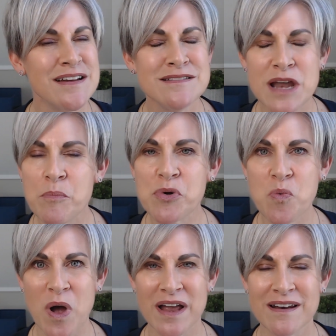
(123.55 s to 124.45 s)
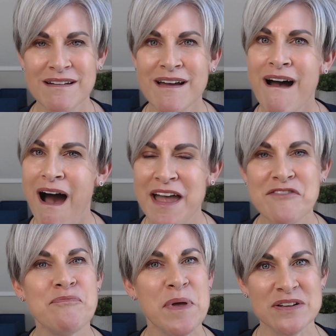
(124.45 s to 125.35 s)
Number 1, I
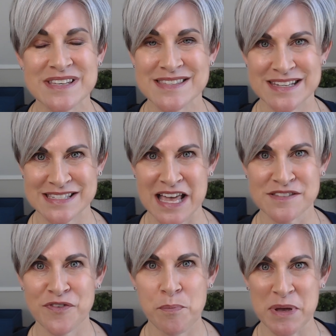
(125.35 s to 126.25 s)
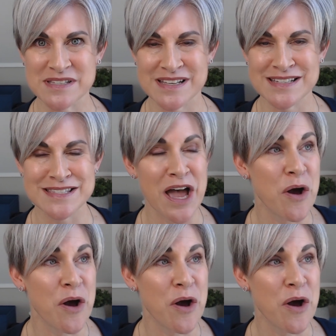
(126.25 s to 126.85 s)
have built a successful business